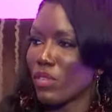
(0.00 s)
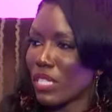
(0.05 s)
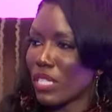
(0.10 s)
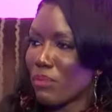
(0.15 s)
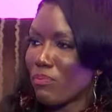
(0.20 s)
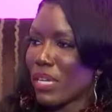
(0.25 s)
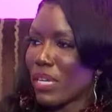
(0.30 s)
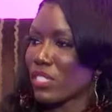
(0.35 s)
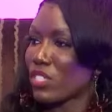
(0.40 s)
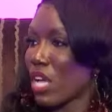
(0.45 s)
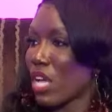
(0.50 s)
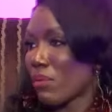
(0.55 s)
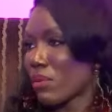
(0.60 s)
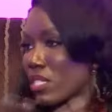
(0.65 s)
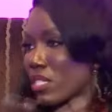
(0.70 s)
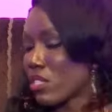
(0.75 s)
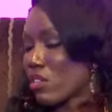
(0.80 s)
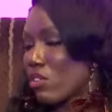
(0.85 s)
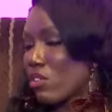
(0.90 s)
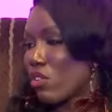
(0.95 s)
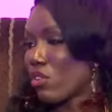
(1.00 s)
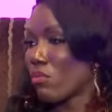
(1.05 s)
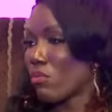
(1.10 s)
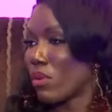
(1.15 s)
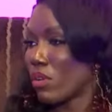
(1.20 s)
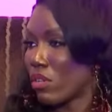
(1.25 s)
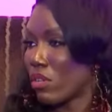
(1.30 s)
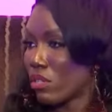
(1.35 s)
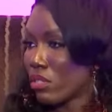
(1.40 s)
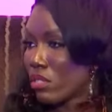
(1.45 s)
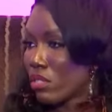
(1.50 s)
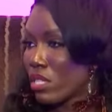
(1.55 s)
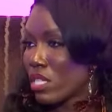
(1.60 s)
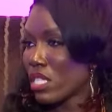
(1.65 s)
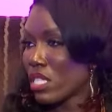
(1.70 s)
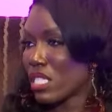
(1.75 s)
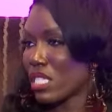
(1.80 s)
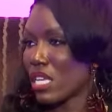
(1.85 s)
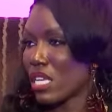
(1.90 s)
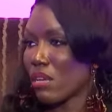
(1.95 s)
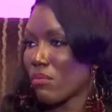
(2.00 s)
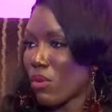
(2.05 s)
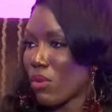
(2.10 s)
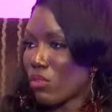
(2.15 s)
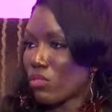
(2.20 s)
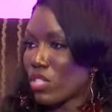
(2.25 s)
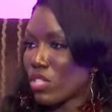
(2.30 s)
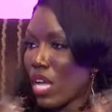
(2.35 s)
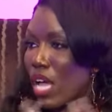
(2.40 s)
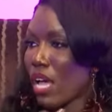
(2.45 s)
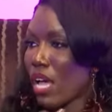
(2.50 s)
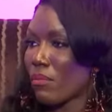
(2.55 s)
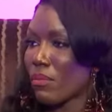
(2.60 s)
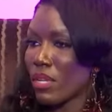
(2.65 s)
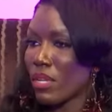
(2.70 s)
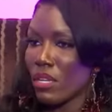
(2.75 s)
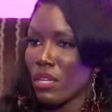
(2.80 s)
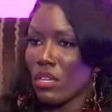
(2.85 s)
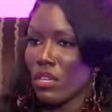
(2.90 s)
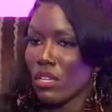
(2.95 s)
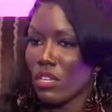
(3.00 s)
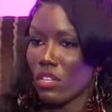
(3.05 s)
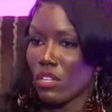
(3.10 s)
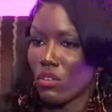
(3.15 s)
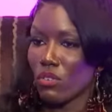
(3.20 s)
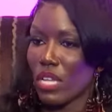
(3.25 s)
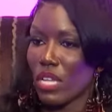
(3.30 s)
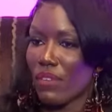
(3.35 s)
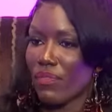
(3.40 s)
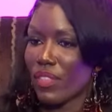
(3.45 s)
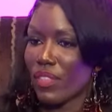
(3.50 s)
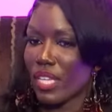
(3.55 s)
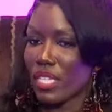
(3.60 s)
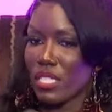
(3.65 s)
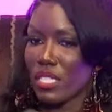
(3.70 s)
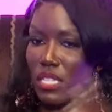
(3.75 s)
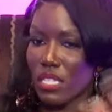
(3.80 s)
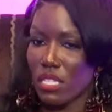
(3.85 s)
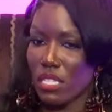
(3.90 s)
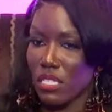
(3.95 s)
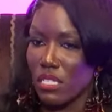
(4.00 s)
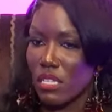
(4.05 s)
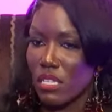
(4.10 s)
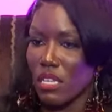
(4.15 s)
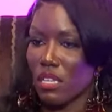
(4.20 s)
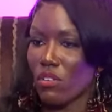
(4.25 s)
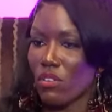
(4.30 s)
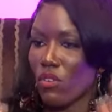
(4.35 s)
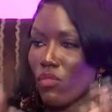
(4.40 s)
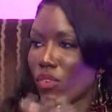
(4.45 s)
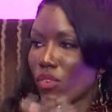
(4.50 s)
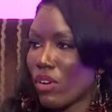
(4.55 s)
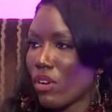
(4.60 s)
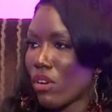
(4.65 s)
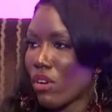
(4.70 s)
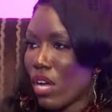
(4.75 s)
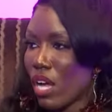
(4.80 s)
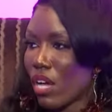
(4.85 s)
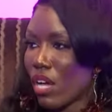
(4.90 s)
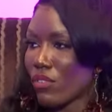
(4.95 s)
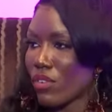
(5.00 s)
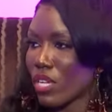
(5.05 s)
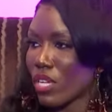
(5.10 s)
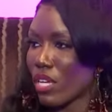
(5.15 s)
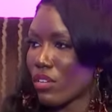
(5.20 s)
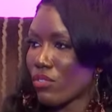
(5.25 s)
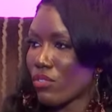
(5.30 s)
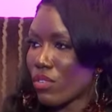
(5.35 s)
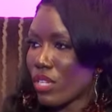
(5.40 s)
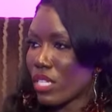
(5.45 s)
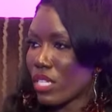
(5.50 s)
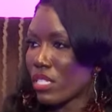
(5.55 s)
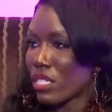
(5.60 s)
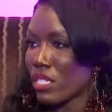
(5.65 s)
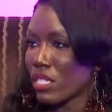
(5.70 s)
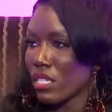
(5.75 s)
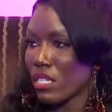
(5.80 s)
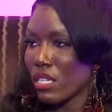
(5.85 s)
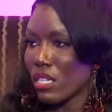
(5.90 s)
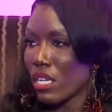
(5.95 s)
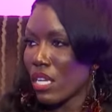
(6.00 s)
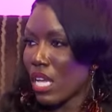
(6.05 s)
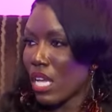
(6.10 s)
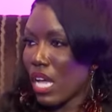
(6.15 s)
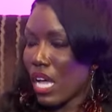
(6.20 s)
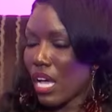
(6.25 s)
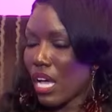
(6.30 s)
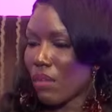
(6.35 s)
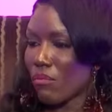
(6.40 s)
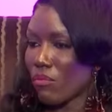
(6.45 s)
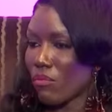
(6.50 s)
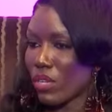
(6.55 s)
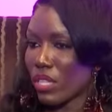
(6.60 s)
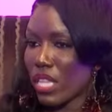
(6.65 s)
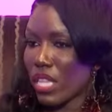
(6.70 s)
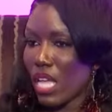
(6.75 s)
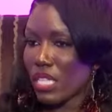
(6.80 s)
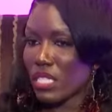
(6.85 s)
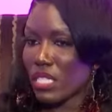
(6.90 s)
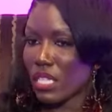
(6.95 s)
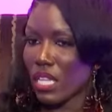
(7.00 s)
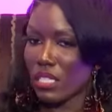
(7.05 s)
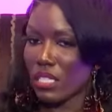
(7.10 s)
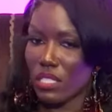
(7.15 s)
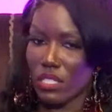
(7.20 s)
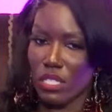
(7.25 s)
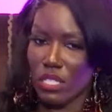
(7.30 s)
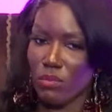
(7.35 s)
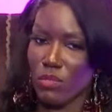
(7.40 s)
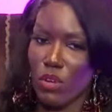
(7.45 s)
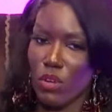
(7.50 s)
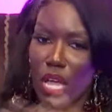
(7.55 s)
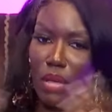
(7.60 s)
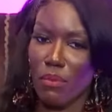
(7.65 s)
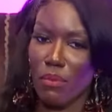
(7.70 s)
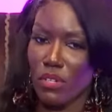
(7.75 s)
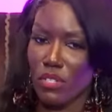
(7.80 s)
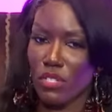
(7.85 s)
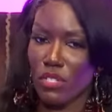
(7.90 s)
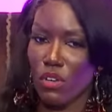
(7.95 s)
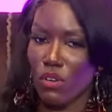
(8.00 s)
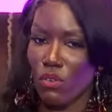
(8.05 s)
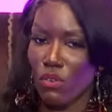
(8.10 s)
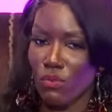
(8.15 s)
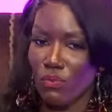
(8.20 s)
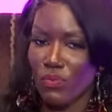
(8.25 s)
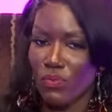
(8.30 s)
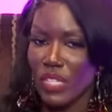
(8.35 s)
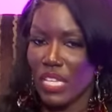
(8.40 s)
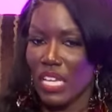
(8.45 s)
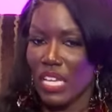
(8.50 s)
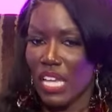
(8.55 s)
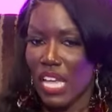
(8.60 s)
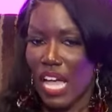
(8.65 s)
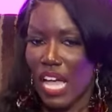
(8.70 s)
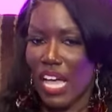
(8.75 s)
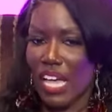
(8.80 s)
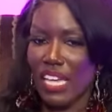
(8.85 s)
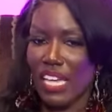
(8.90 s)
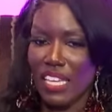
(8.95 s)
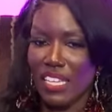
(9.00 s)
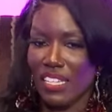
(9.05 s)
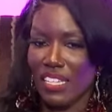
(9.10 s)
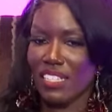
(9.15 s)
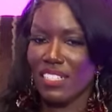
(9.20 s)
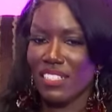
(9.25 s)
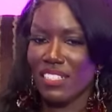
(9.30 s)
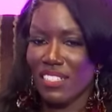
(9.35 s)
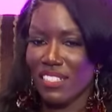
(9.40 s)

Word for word: really big job because a global CMO job. You know, Netflix is in over 100 countries right. um, with lots and lots of subscribers. So I,